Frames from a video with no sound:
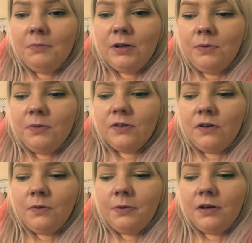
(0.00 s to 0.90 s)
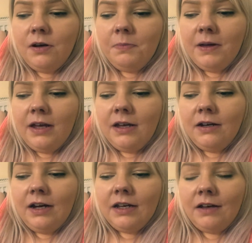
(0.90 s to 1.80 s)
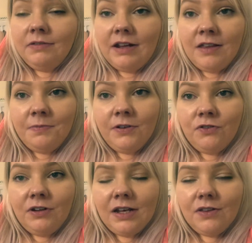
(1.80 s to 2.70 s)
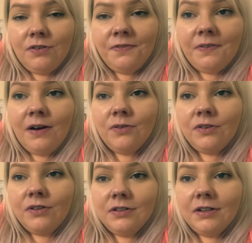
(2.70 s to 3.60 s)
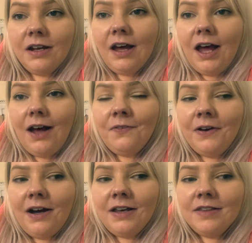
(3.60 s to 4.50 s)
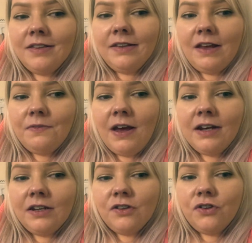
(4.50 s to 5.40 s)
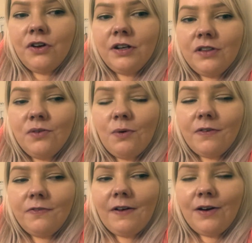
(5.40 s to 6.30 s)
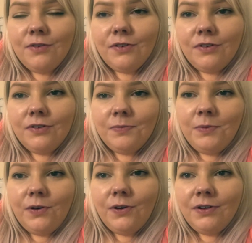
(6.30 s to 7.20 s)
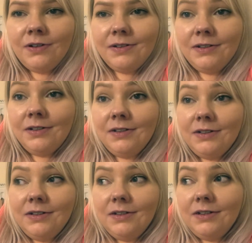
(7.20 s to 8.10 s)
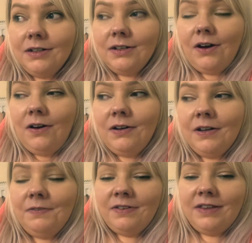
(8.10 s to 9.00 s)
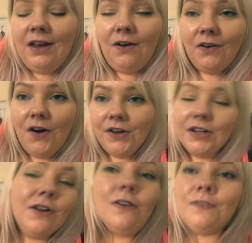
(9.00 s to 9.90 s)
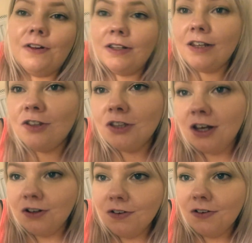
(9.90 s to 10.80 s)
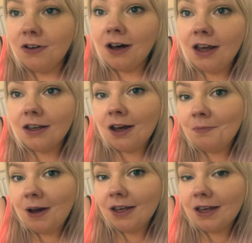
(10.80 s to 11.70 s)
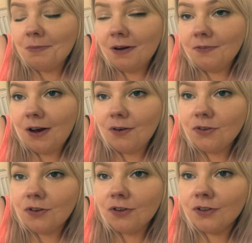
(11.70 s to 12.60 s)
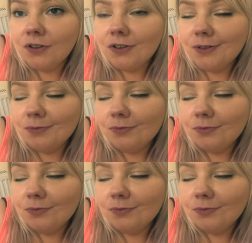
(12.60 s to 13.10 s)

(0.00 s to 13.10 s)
My number's gone up a little bit. Like, I'm desperately trying to get to 1,000. I feel like it's a never-ending journey to 1,000, but God, if I stay on long enough on this channel, like, I might get my 1,000.